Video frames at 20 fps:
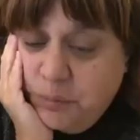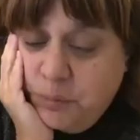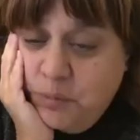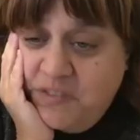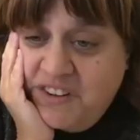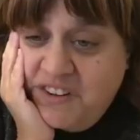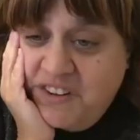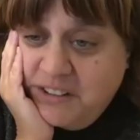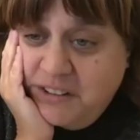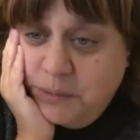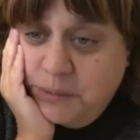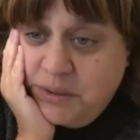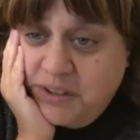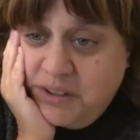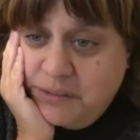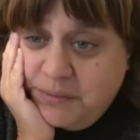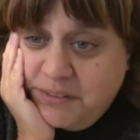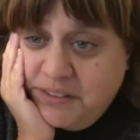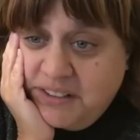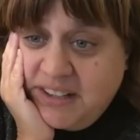a really
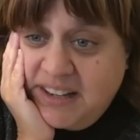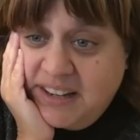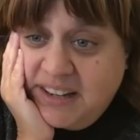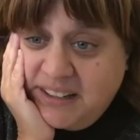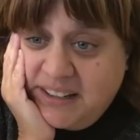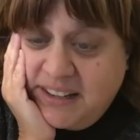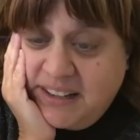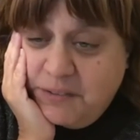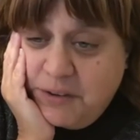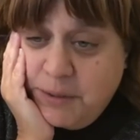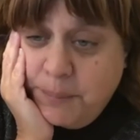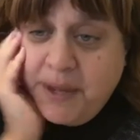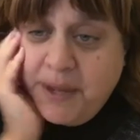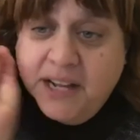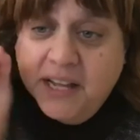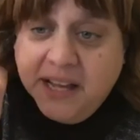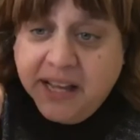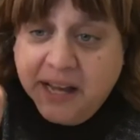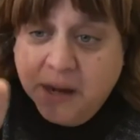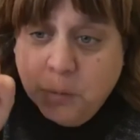wonderful yeah.
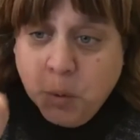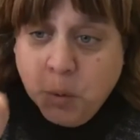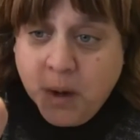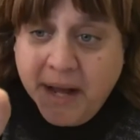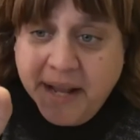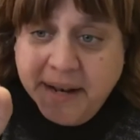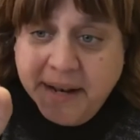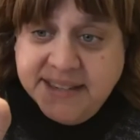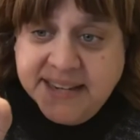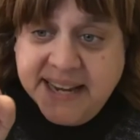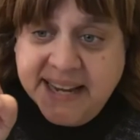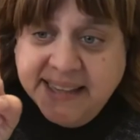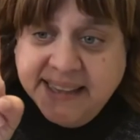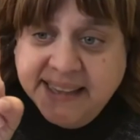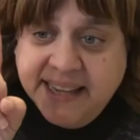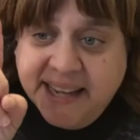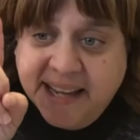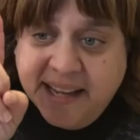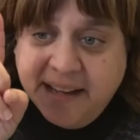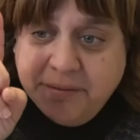Everybody, you got one day
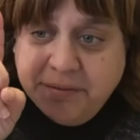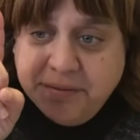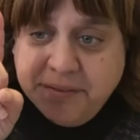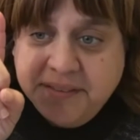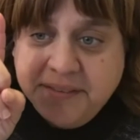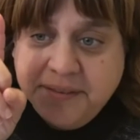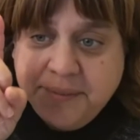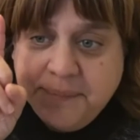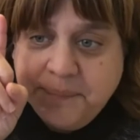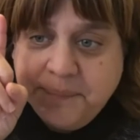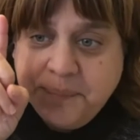left.